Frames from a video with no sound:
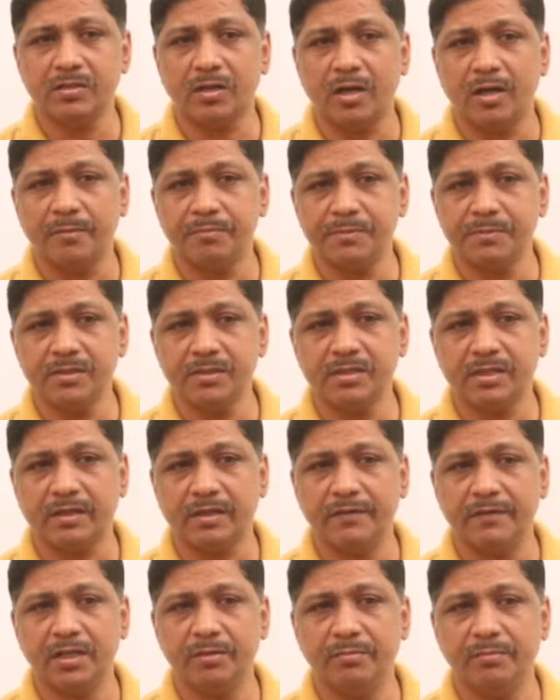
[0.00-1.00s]
options
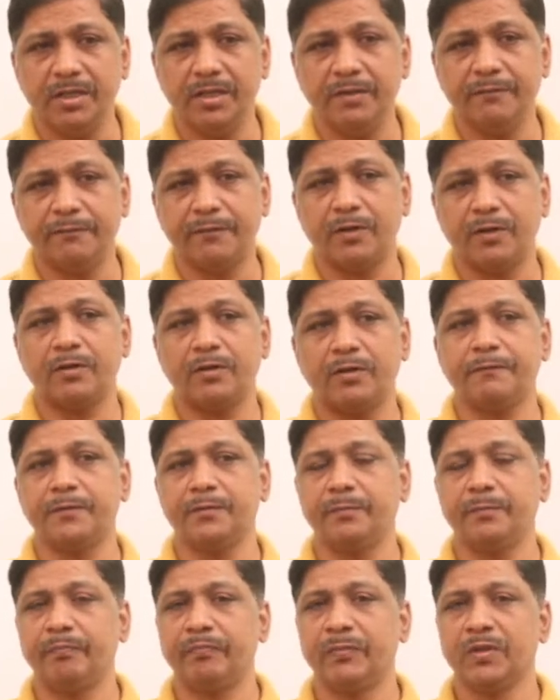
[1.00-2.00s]
available in front of you.
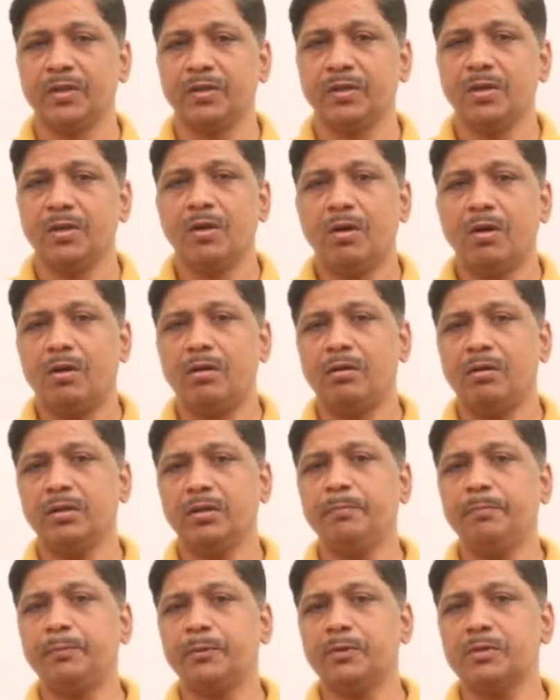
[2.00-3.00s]
All
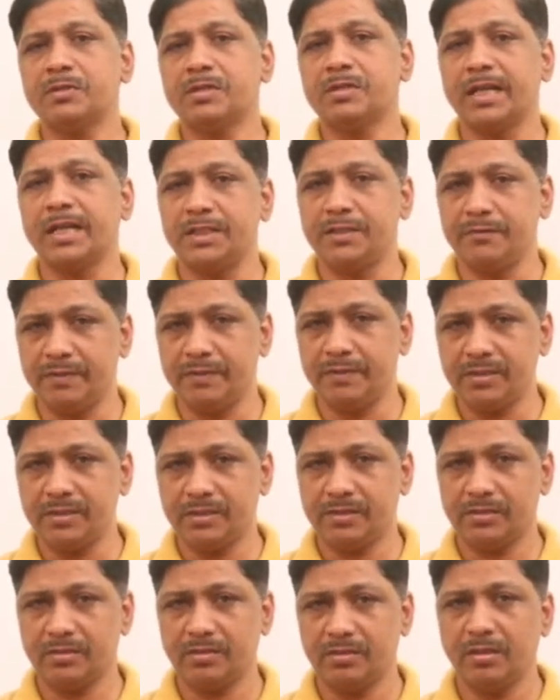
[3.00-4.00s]
the
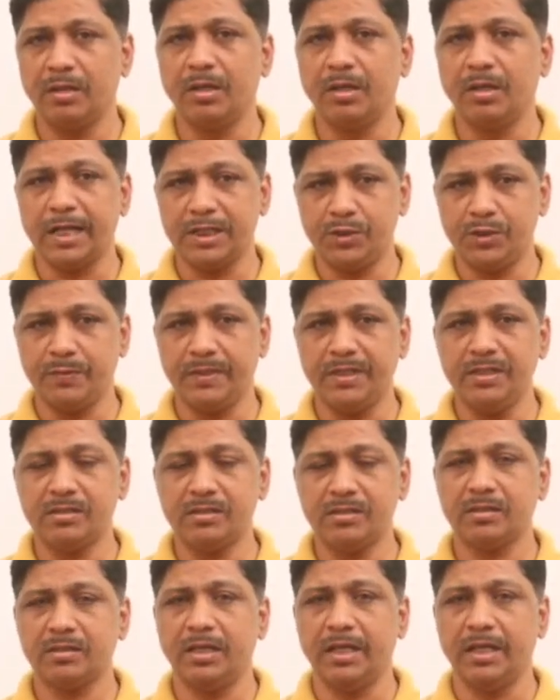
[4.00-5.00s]

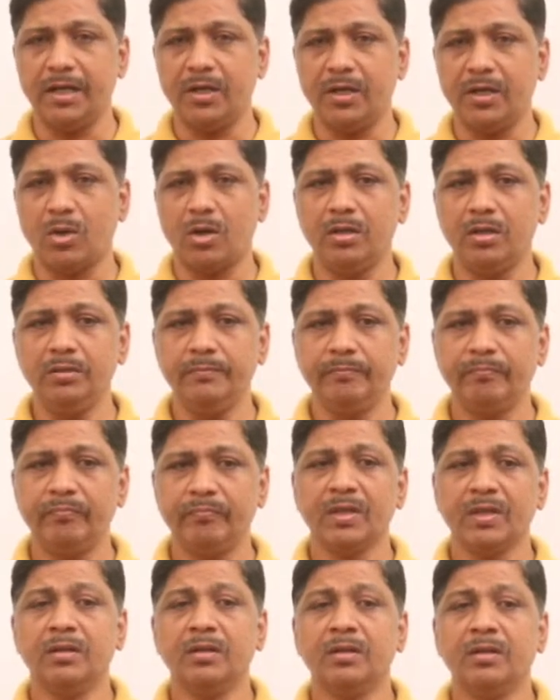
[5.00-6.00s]
graduates later on
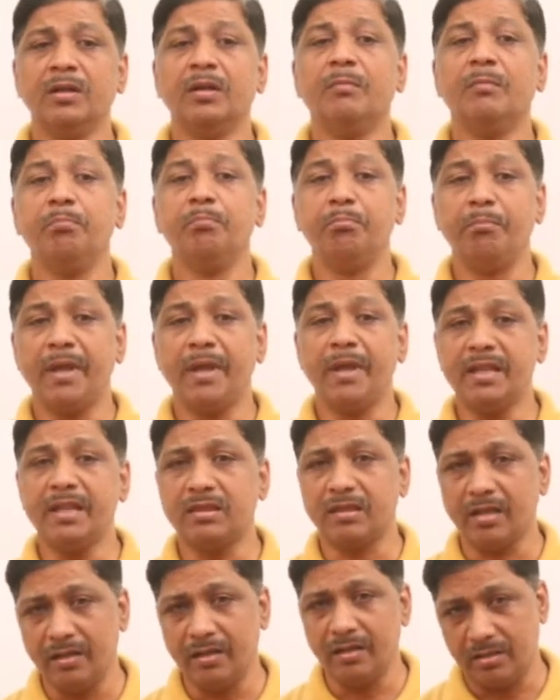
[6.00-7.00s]
may
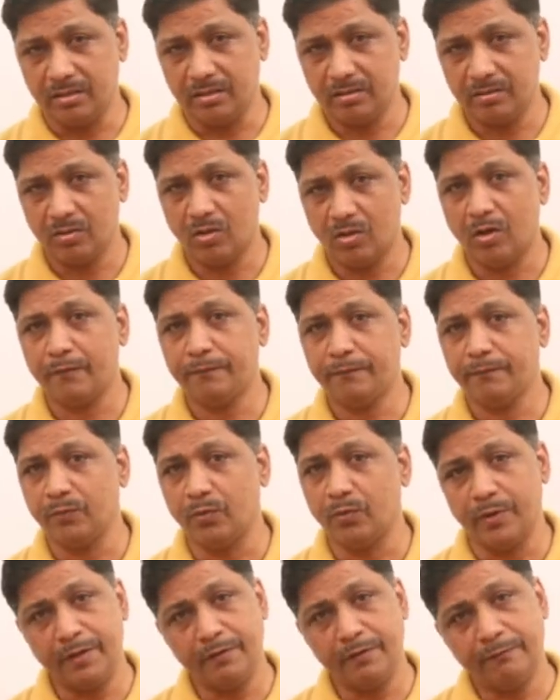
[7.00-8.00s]
think of
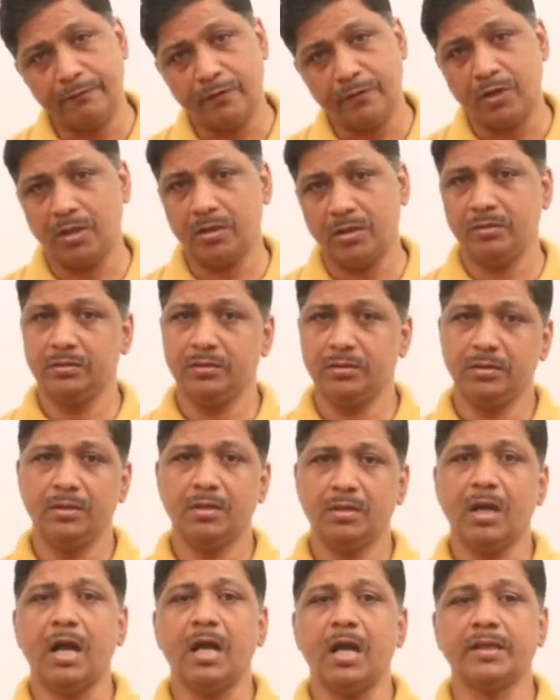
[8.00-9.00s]
going for
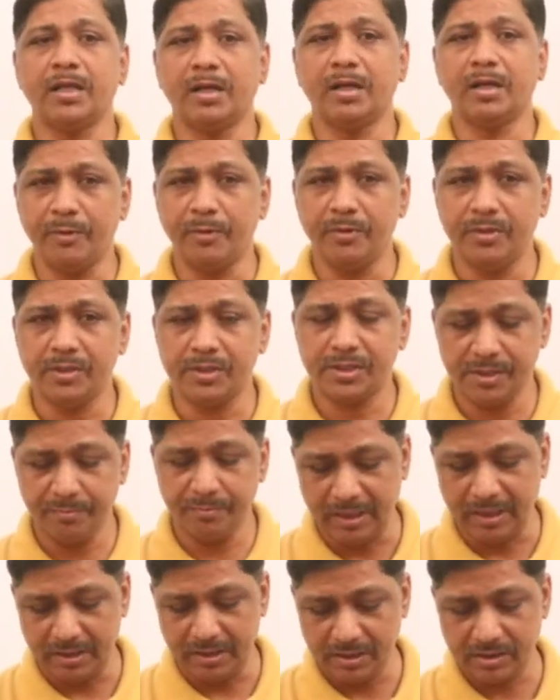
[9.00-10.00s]
entrepreneurship,
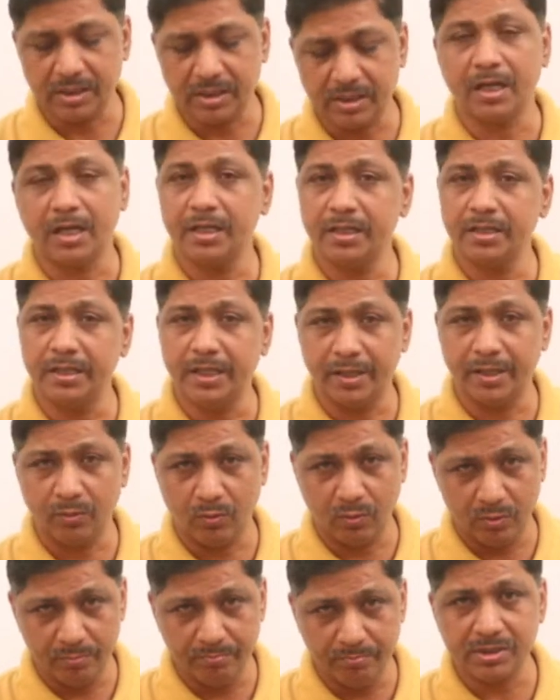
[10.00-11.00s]
that is starting their
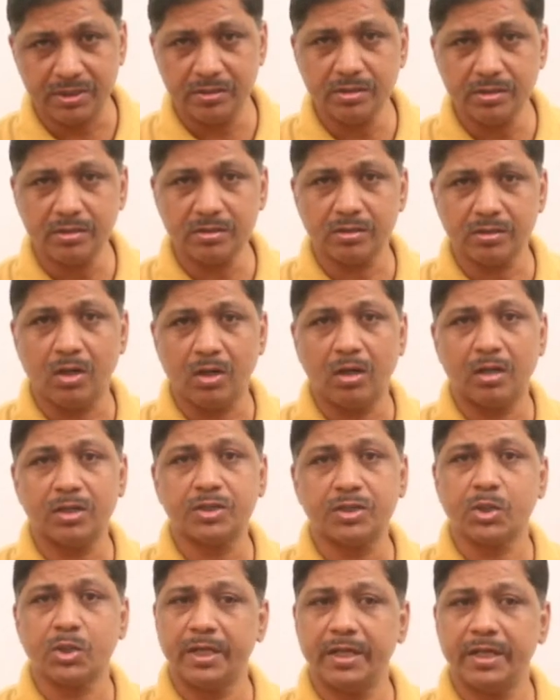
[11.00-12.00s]
own business or
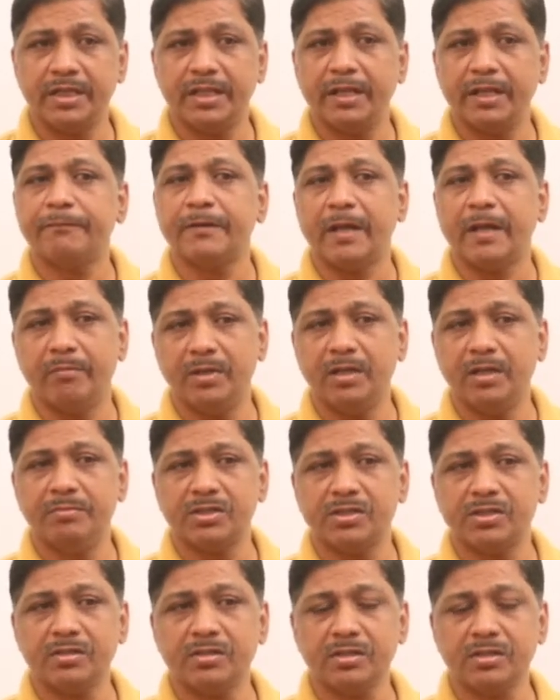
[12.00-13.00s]
joining their family
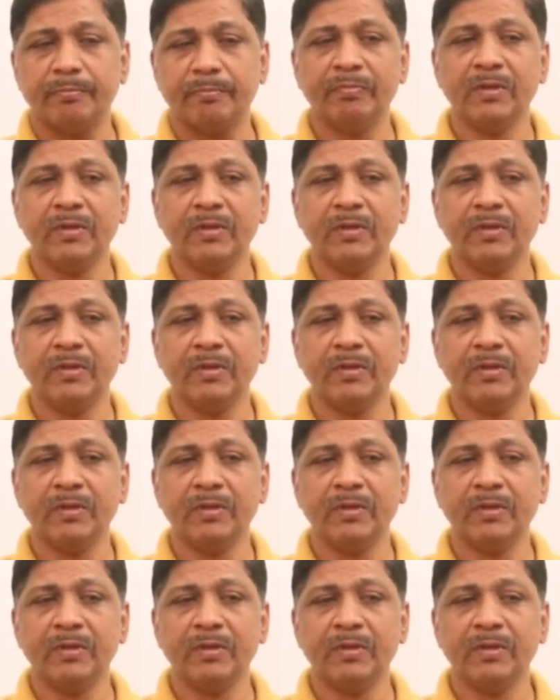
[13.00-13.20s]
business.